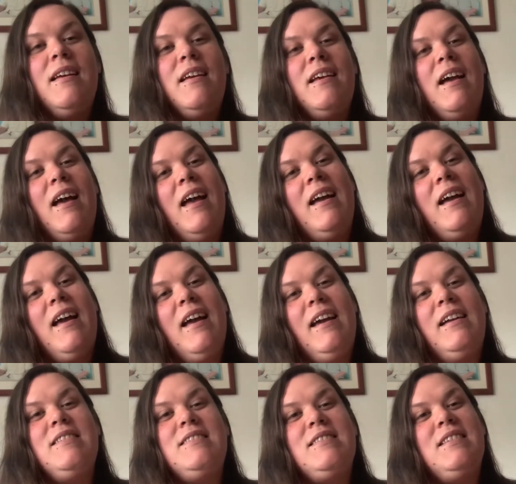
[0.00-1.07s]
Hi
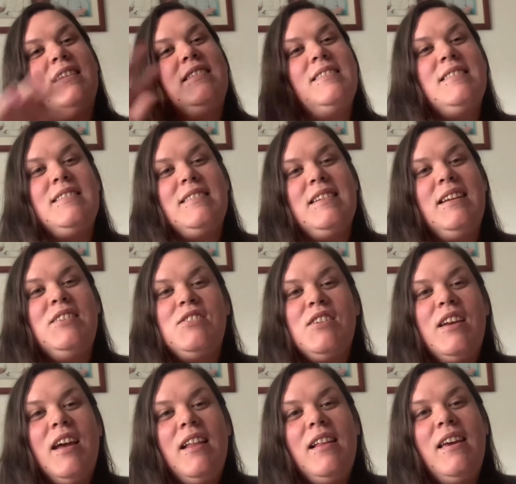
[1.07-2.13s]
guys, it's Teacher
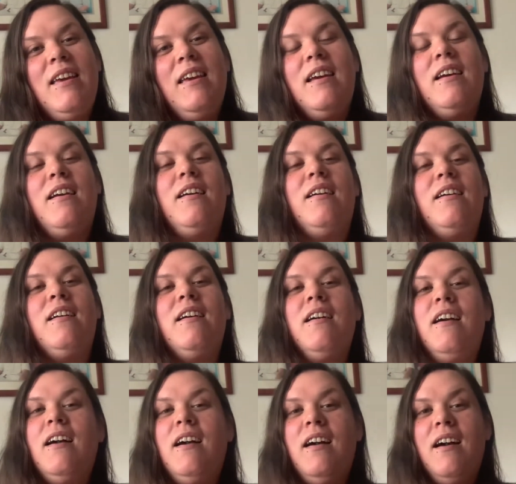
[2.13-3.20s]
Kelley here.
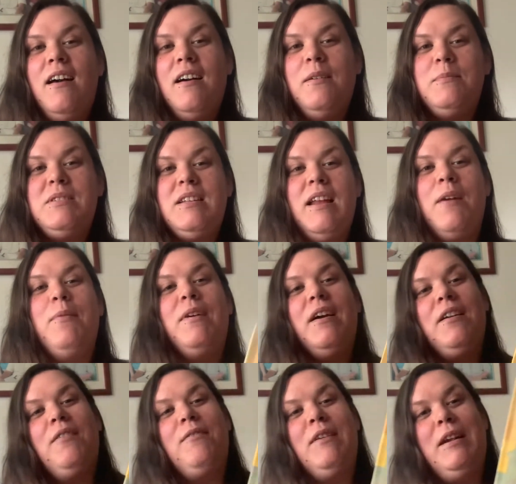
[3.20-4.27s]
Today we're going
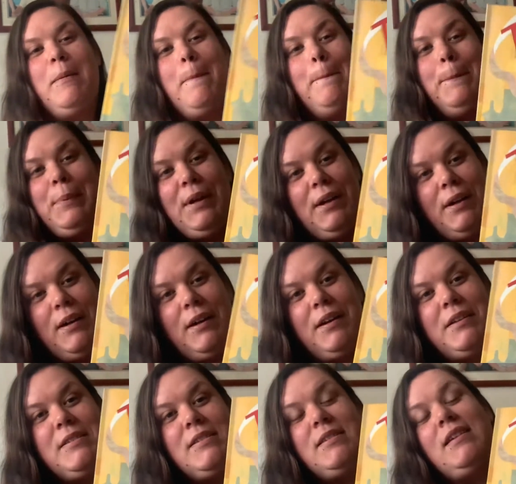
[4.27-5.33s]
to read a book.
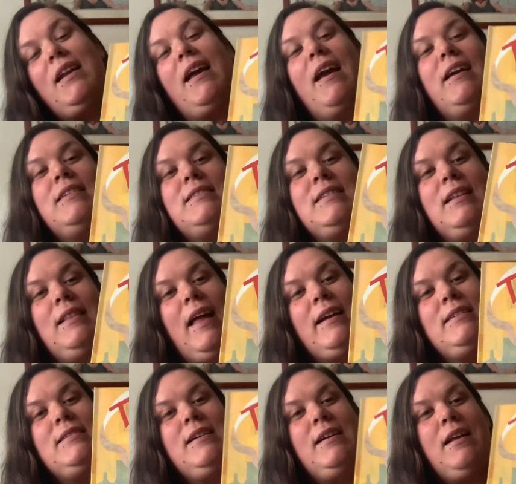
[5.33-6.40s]
Today I
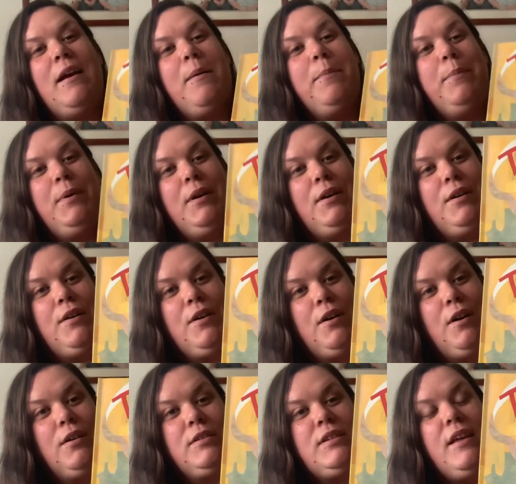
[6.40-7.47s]
selected a book
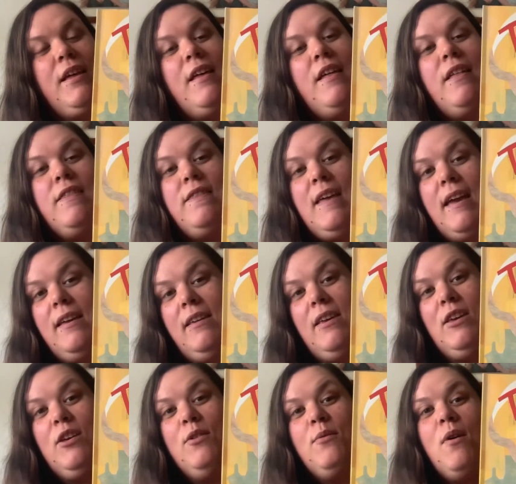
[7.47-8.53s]
called Thank
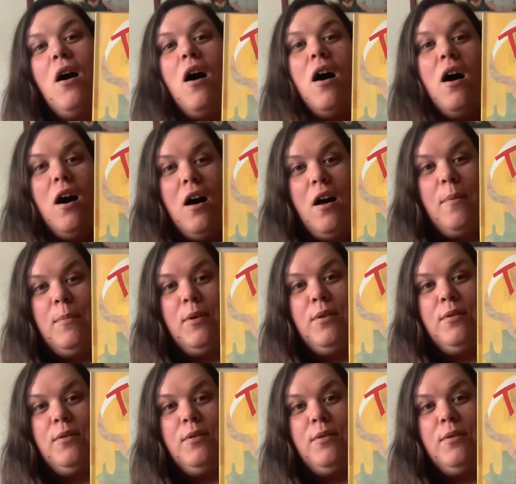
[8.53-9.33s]
You, Amu.